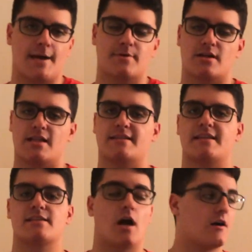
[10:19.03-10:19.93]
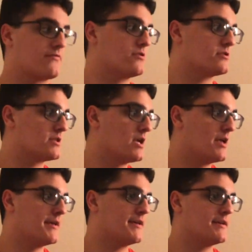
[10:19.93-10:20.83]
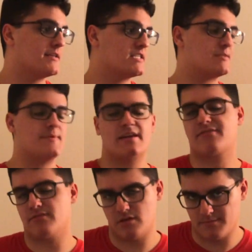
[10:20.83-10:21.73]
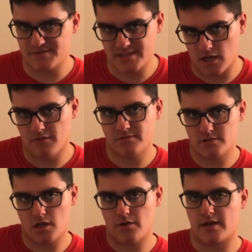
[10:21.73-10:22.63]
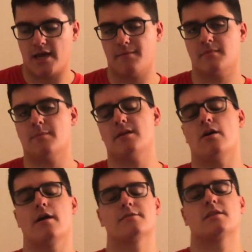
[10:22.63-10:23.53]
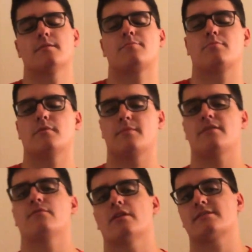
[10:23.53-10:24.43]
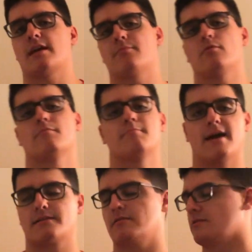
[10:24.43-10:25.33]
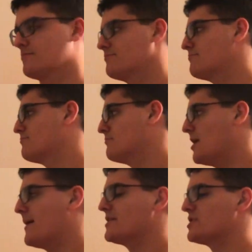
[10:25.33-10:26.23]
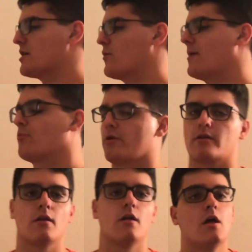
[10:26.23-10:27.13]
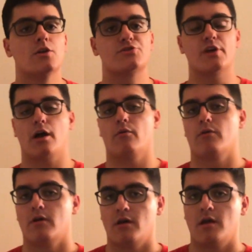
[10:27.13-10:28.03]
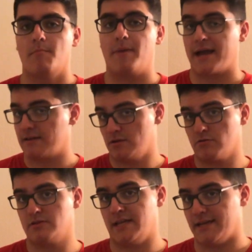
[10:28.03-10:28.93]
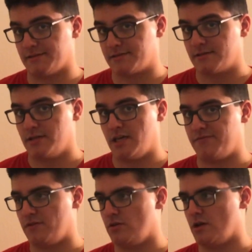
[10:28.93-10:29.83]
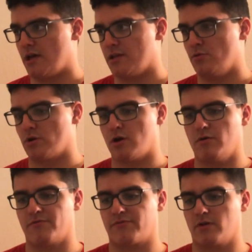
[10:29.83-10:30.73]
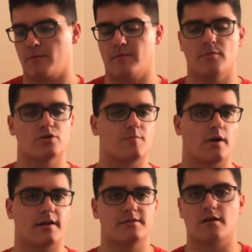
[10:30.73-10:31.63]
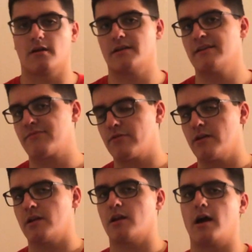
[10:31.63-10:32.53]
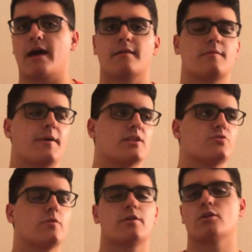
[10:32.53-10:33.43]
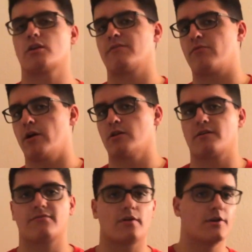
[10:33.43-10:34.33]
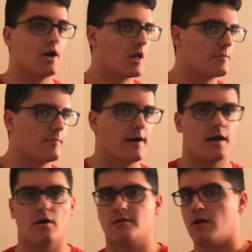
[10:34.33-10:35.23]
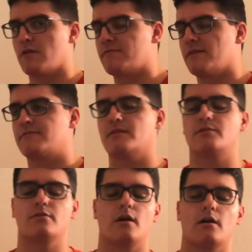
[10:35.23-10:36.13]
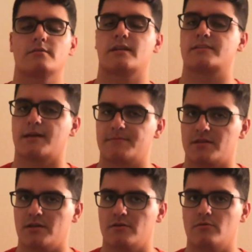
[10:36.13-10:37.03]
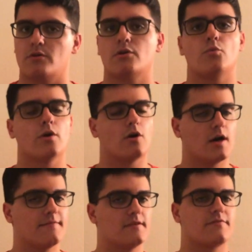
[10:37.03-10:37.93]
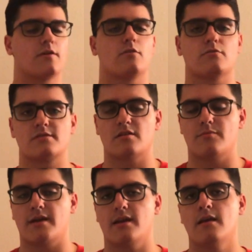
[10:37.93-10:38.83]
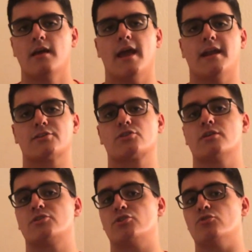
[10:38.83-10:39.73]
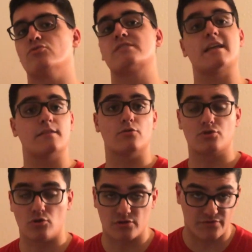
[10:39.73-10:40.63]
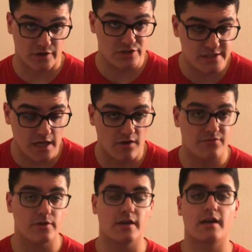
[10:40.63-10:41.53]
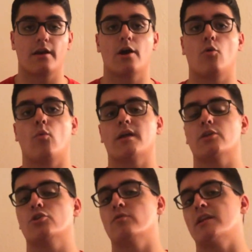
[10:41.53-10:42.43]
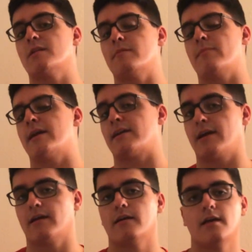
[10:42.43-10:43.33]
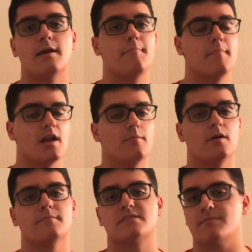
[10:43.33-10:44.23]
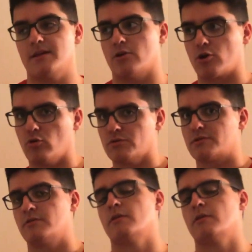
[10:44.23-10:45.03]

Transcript: I'm gonna let these offers speak for themselves. Okay, let me give you an example. Back to the imaginary whiteboard. So, back in the old days, if you were going for, most markets are different, it depends really what you're looking for. You're looking for $1 per mile, $1.50, $2, that's up to you. We all have different goals to meet, and it's good to set those goals for yourself. You need to know what you need to be making minimum to meet your goals.